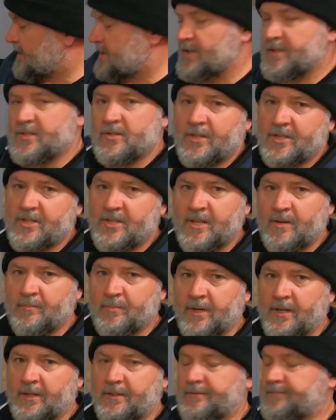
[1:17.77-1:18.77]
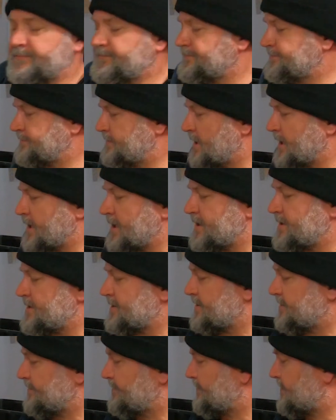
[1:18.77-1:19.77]
So it's like champagne, I
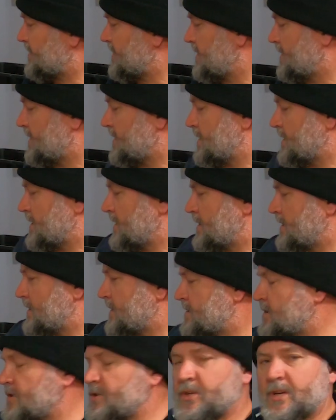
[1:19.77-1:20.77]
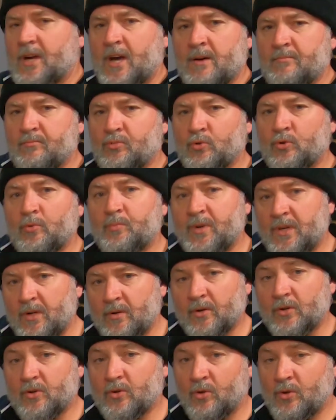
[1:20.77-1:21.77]
guess. So you can't brew a
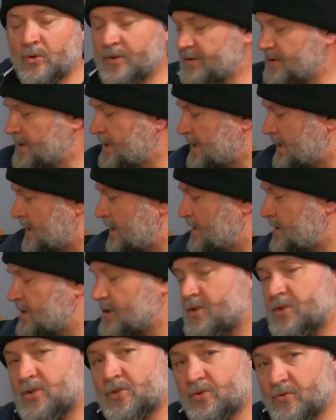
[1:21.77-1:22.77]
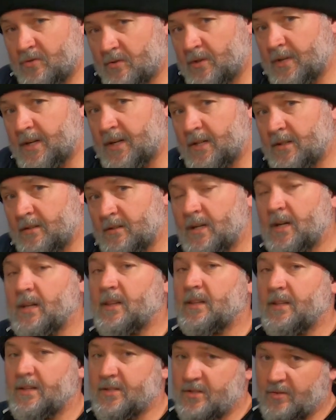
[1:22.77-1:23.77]
beer and call it a Kentish strong ale
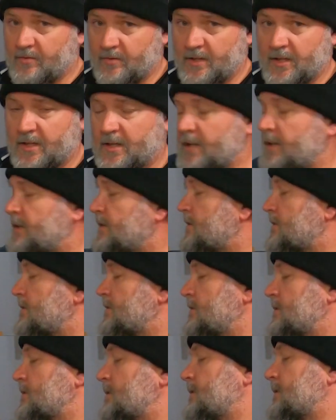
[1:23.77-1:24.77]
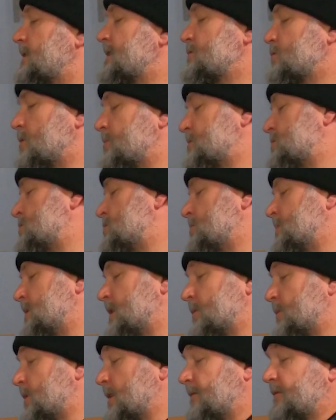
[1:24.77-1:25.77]
unless you're in Kent. That's what I'm
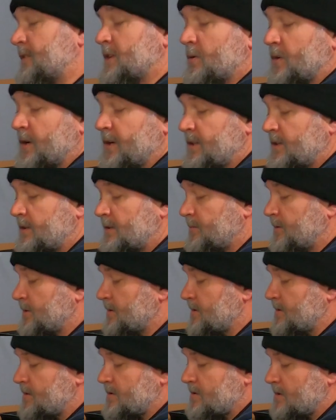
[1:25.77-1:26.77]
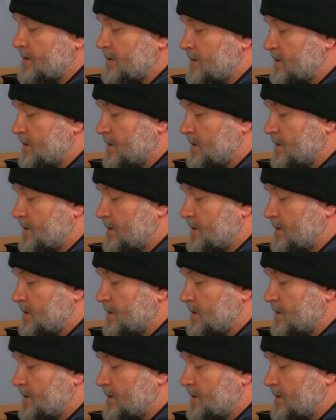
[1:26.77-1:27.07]
assuming. Anyway, I have no idea, to be honest.